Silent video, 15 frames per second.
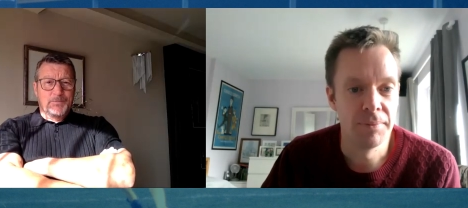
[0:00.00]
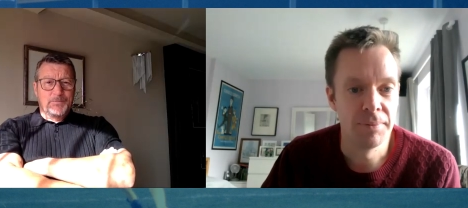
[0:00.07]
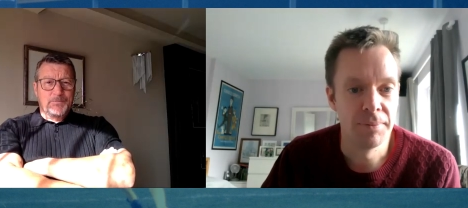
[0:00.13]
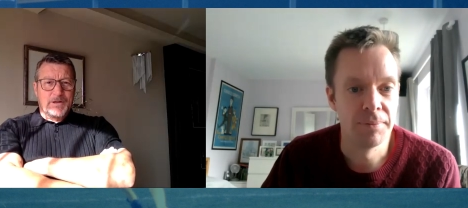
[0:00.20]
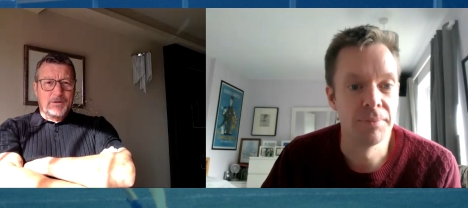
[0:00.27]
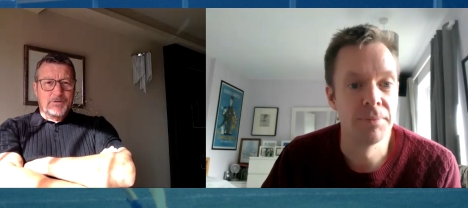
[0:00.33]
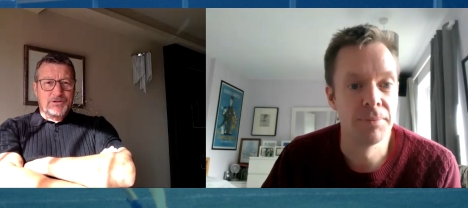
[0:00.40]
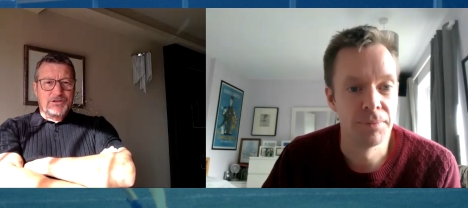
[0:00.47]
Speaker 1: He
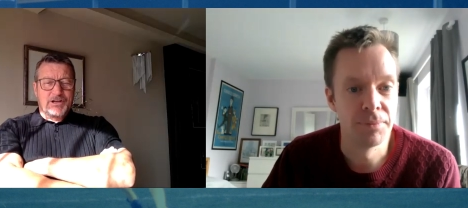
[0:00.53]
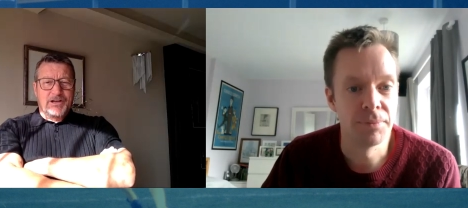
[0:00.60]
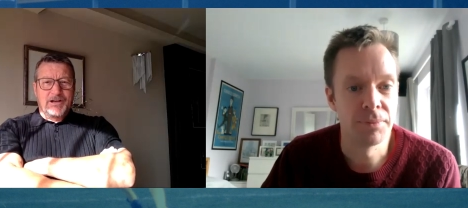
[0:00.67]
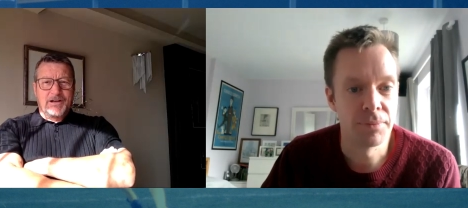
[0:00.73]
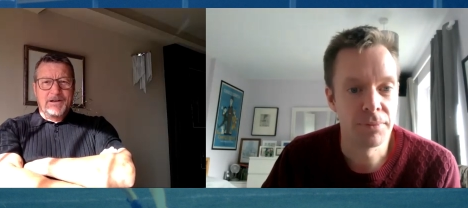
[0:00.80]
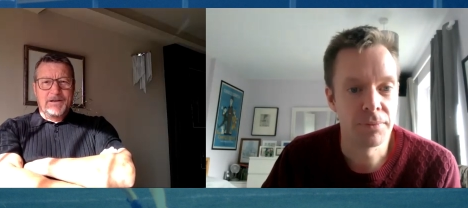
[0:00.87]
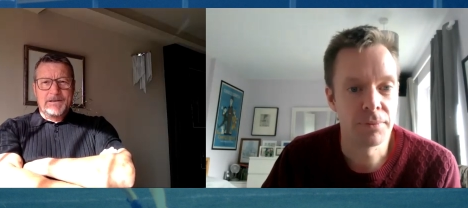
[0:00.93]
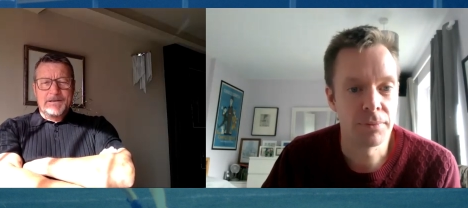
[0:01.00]
was. Uh,
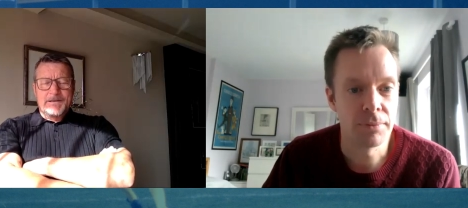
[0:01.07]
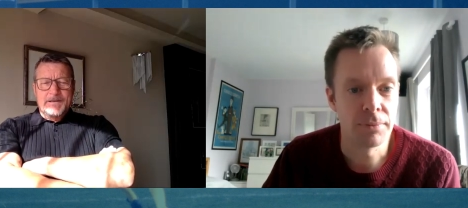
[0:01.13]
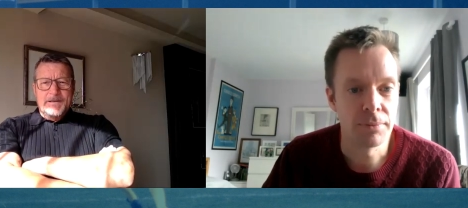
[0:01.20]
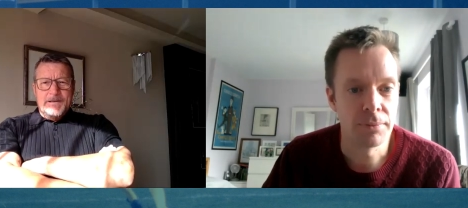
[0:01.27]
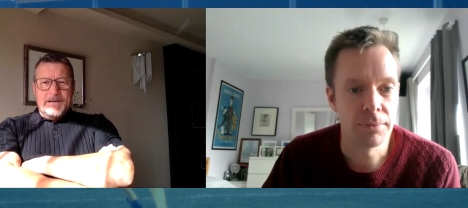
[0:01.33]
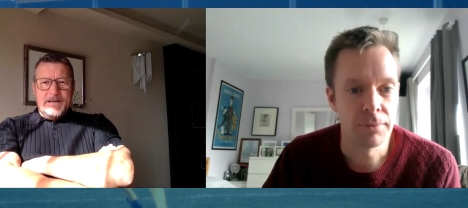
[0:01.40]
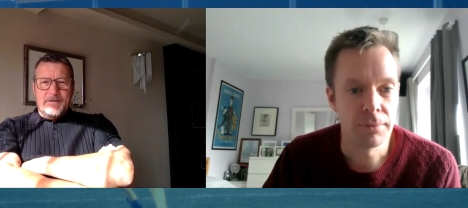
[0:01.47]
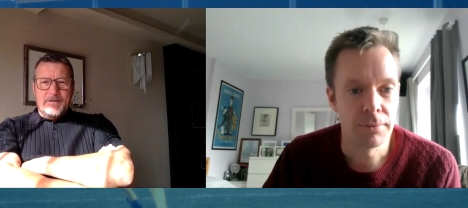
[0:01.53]

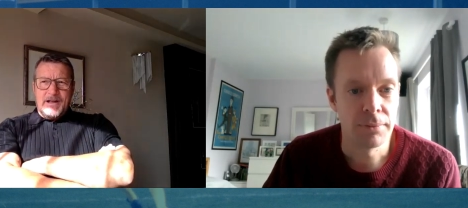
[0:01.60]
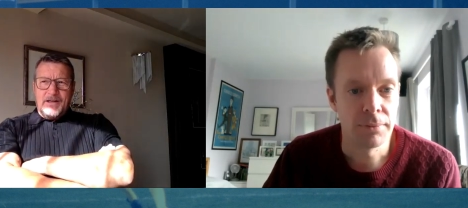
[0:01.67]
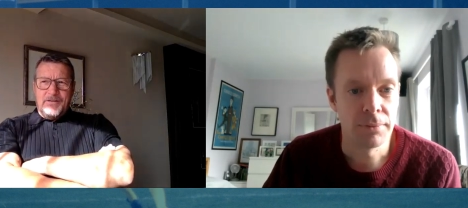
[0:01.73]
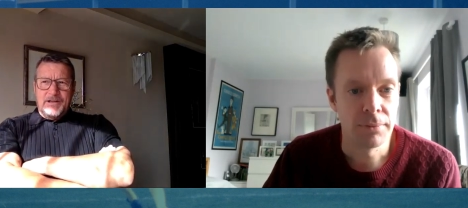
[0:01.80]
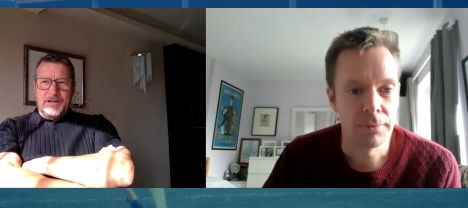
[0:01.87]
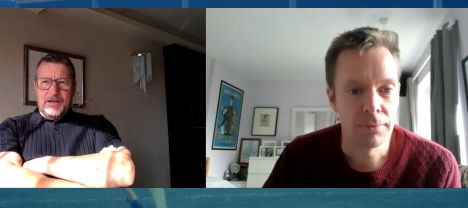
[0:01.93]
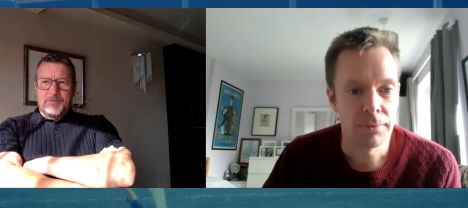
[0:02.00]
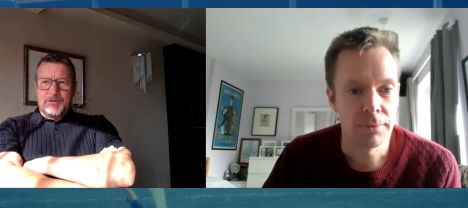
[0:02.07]
I think
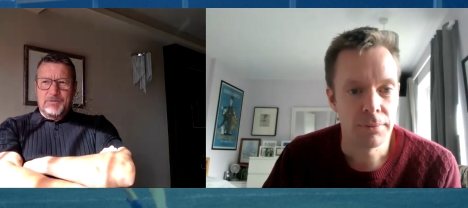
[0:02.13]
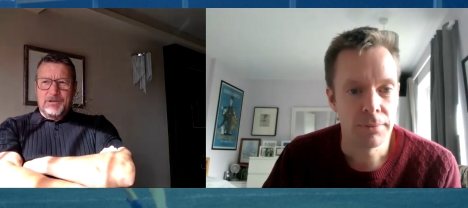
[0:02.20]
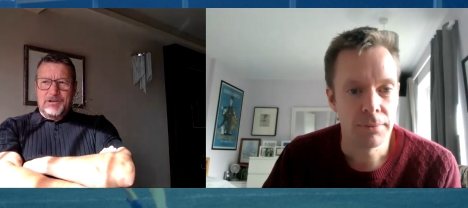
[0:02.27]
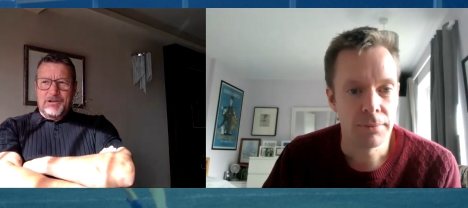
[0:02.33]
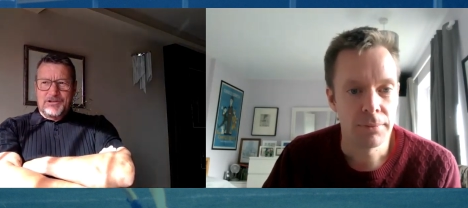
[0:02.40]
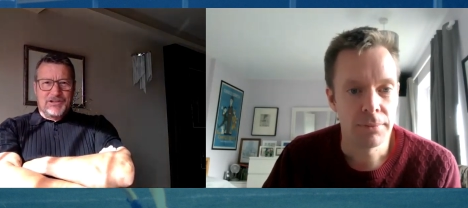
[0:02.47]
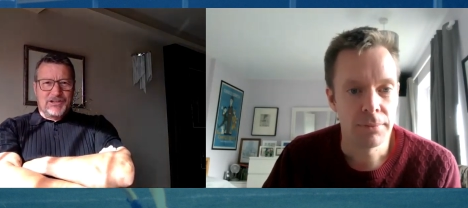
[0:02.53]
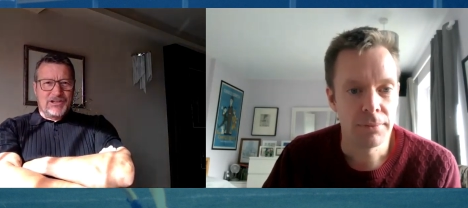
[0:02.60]
it was because of
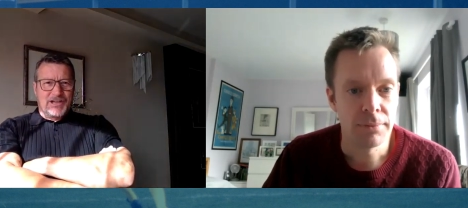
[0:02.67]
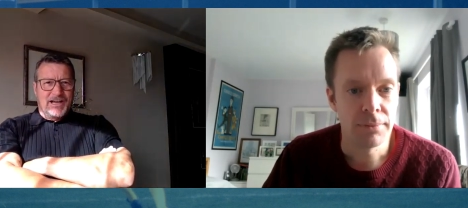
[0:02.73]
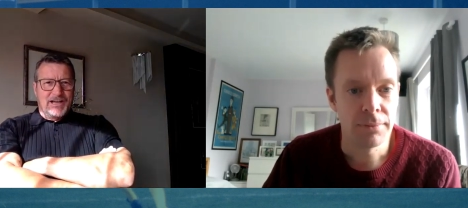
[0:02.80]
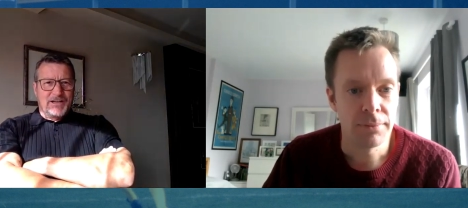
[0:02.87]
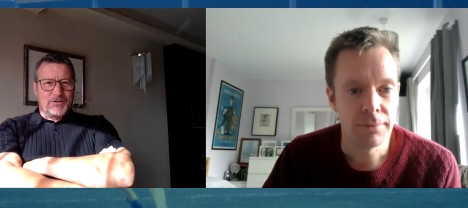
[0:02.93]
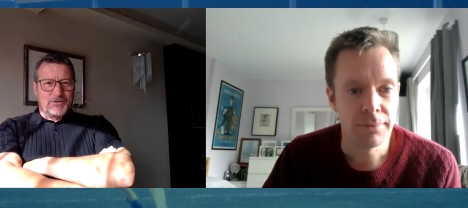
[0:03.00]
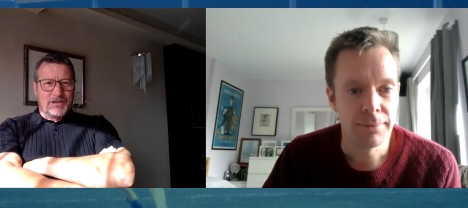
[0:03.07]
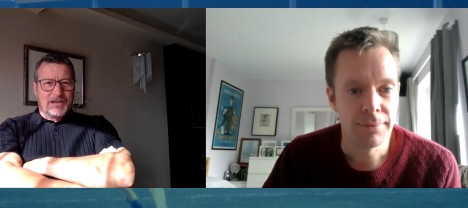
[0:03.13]
the size,
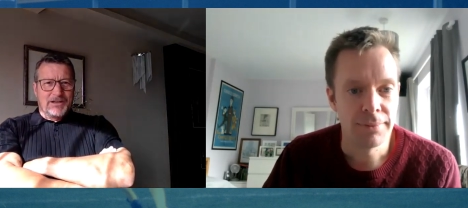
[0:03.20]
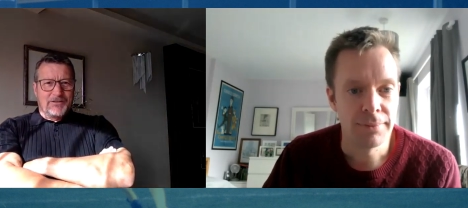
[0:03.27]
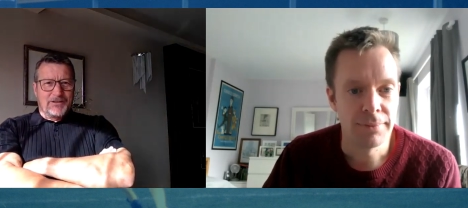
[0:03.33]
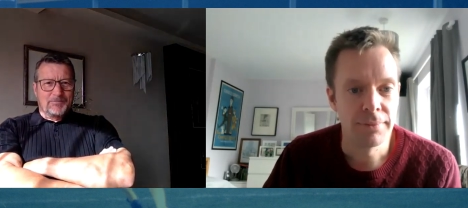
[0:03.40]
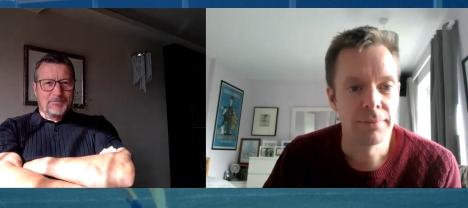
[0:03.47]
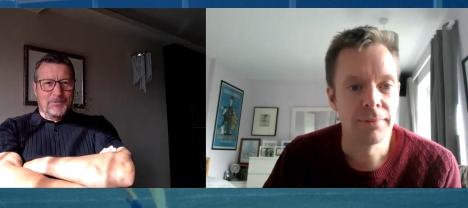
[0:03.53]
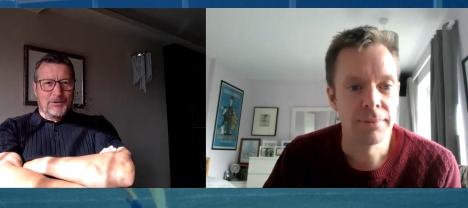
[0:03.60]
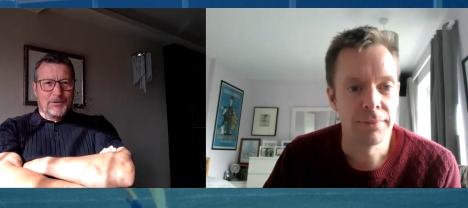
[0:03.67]
really. I think
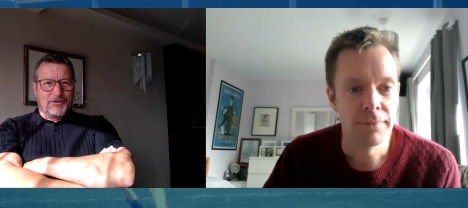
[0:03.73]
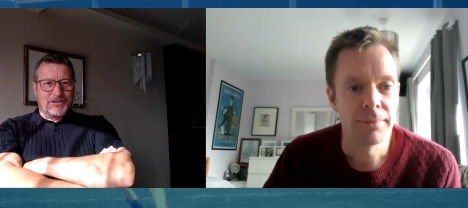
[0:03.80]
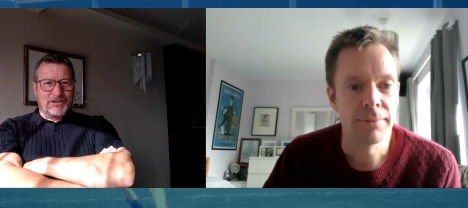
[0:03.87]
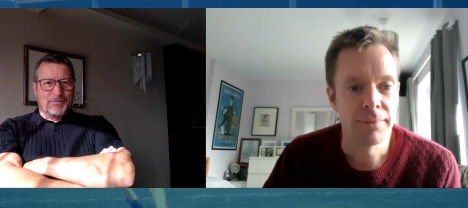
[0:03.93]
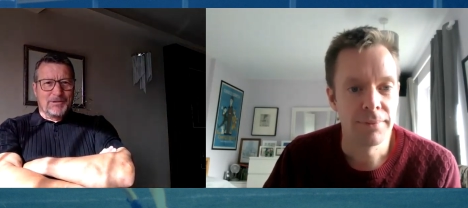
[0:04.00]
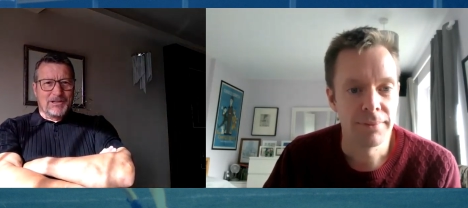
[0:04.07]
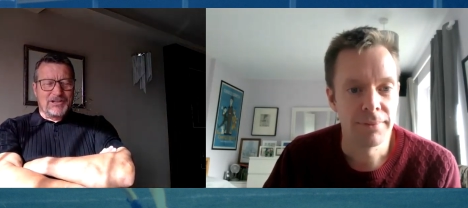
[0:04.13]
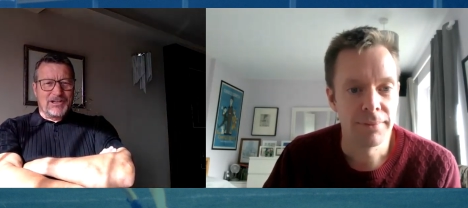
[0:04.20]
both a
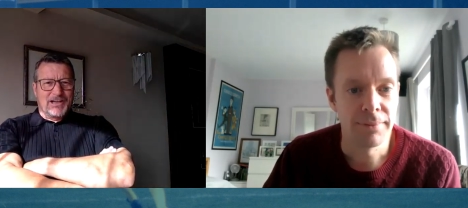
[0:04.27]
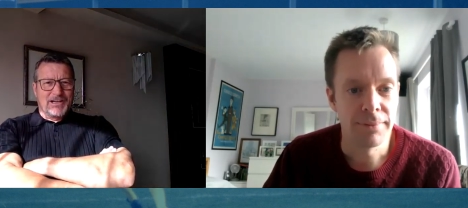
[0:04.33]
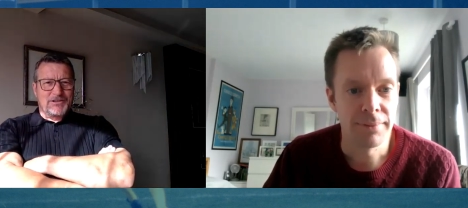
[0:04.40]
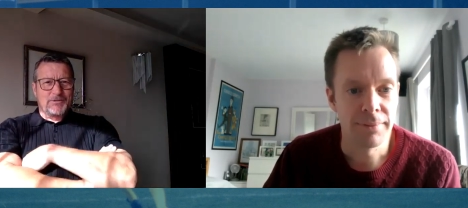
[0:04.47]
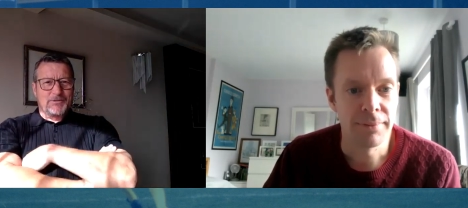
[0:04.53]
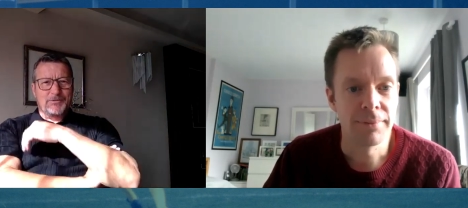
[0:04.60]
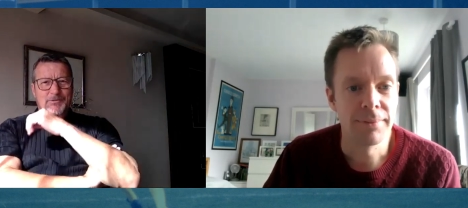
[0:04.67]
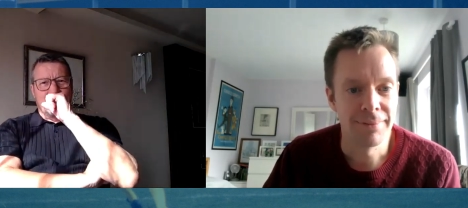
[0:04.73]
similar size to,
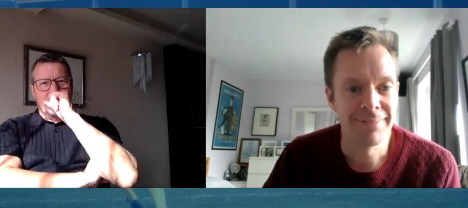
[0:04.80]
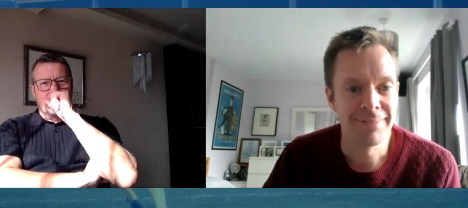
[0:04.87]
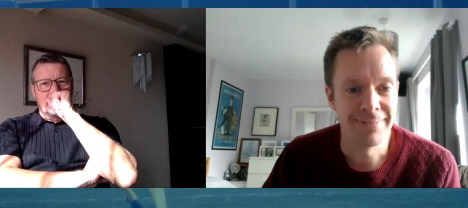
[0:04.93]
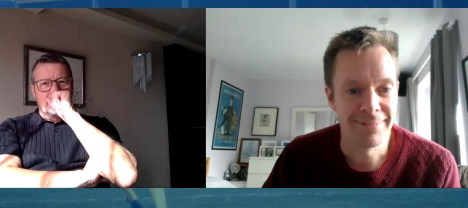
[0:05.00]
um,